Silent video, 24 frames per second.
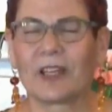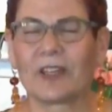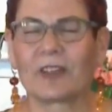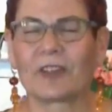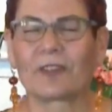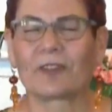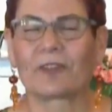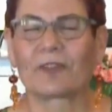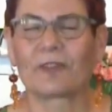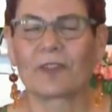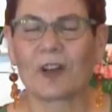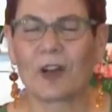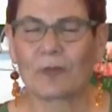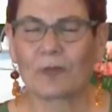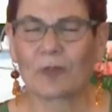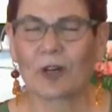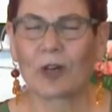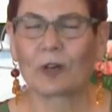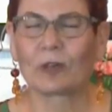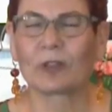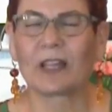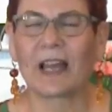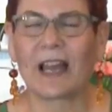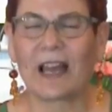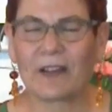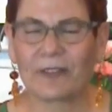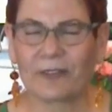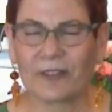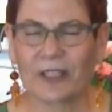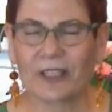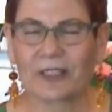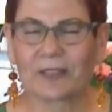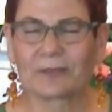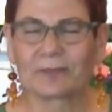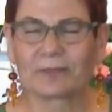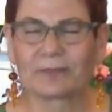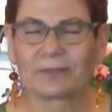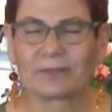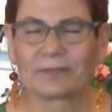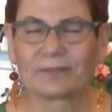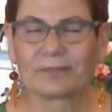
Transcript: at the front row laughing.